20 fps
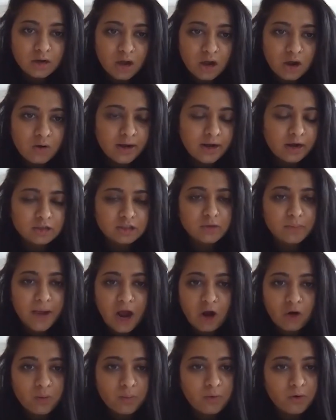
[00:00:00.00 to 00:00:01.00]
know. And also
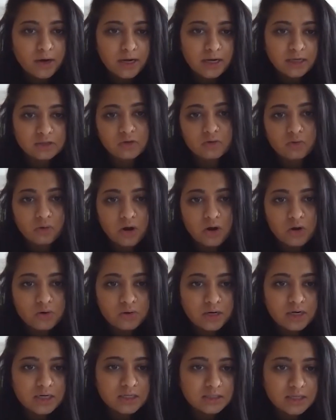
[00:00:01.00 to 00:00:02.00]
PowerPoint has grown
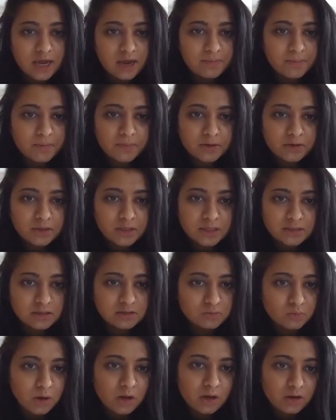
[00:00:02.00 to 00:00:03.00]
in its capabilities
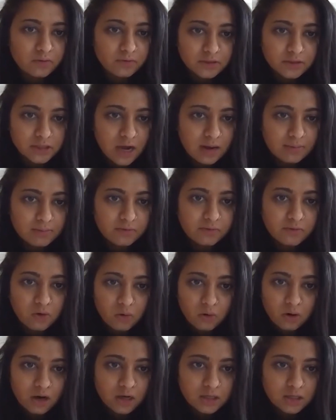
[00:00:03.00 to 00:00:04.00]
as well over time, of
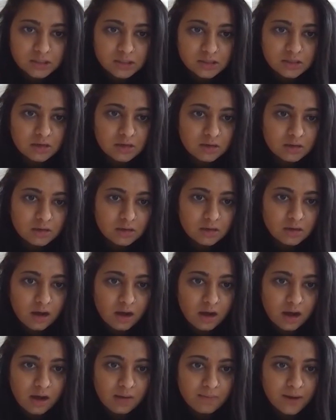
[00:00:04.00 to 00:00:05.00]
course.
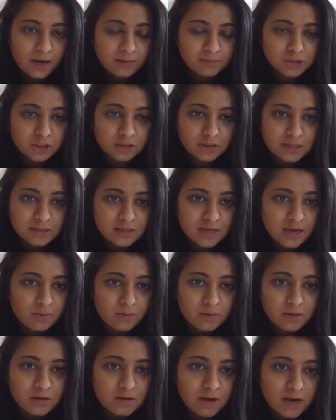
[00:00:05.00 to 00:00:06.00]
It's like
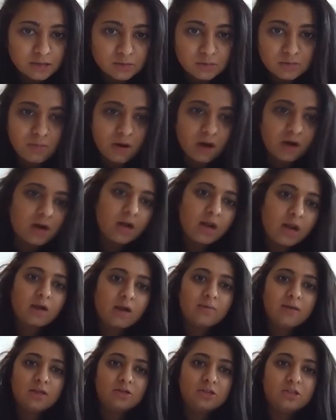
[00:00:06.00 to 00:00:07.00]
with you guys with marketing. I
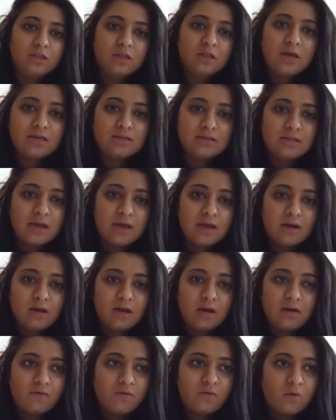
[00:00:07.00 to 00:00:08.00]
mean, there's things that,
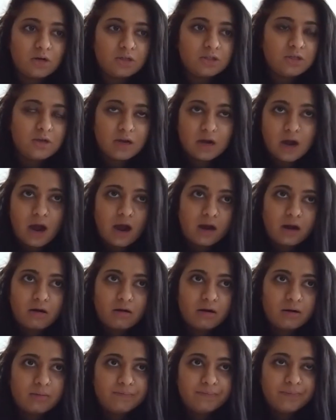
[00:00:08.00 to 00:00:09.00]
of course, you can
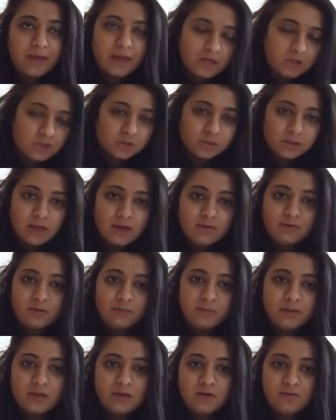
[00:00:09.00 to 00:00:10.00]
hire entry level,
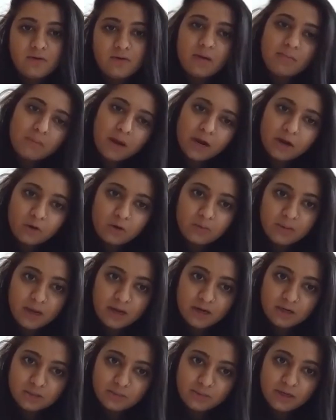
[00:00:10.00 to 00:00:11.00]
but then you've got
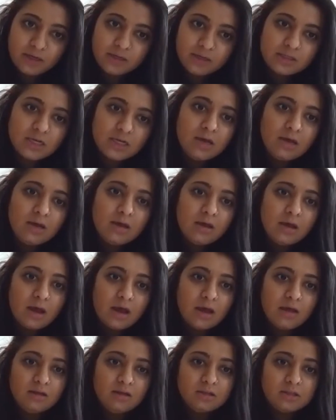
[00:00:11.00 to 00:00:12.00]
micromanagement,
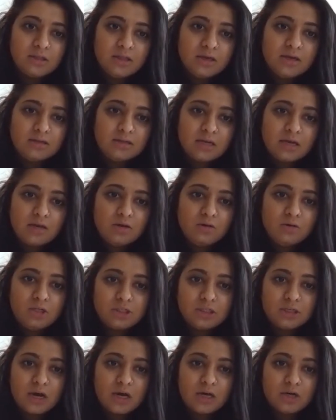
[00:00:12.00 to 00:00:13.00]
and there's things that you
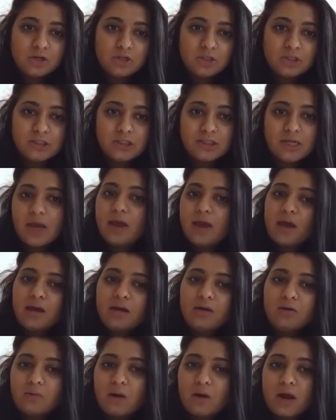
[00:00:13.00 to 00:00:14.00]
just
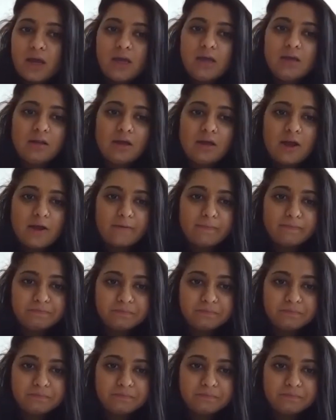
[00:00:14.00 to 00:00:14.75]
understand, right? Like